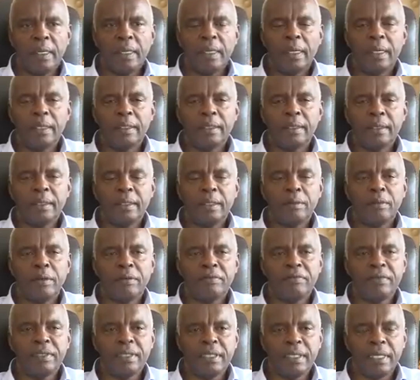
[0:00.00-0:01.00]
And they
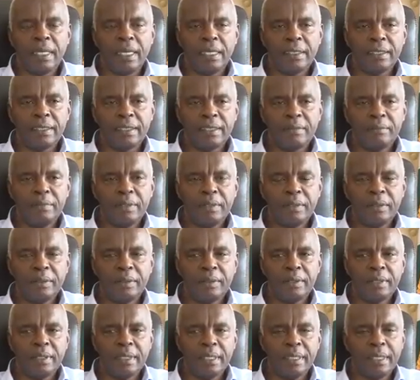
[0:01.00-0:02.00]
were vindicated
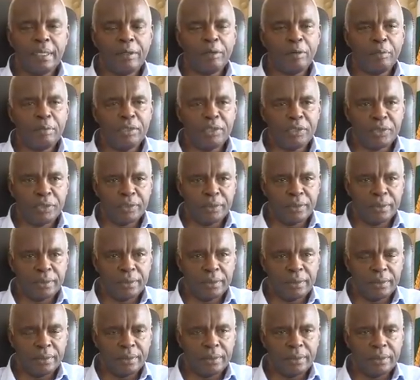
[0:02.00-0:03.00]
because uh, the commission
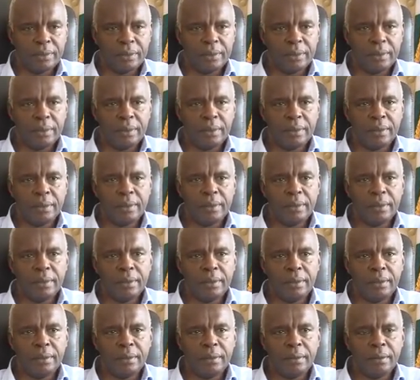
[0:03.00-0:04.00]

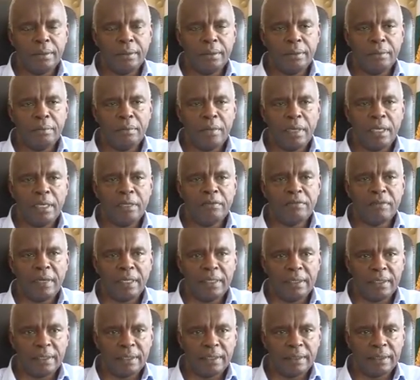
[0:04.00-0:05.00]
uh, made
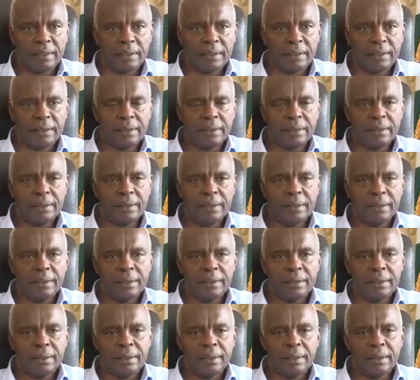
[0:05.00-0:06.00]
findings
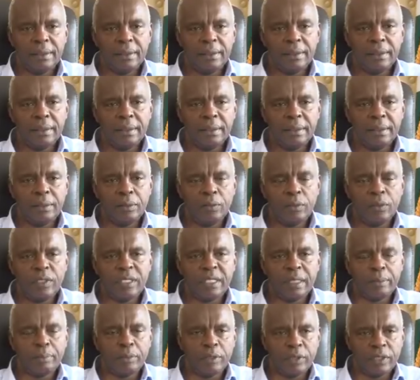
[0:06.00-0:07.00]
uh,
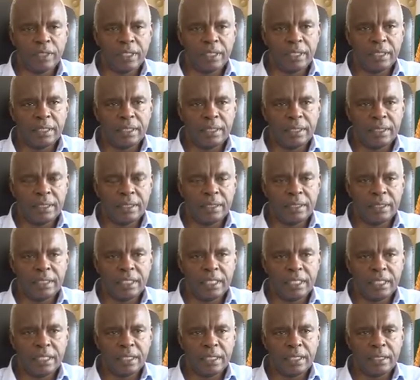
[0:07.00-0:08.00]
which supported
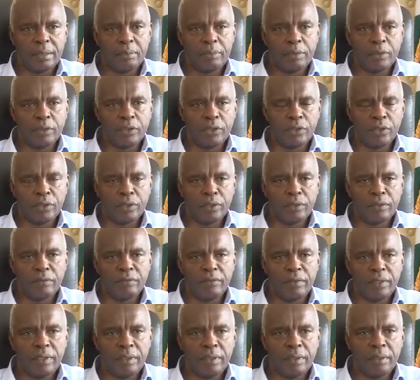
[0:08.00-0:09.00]
the position
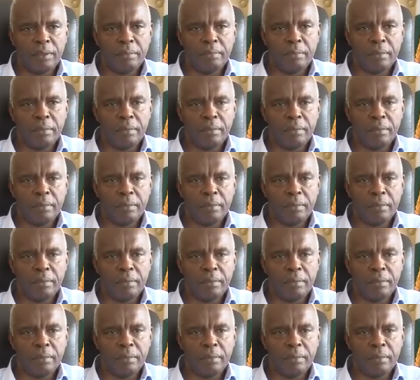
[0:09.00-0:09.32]
of the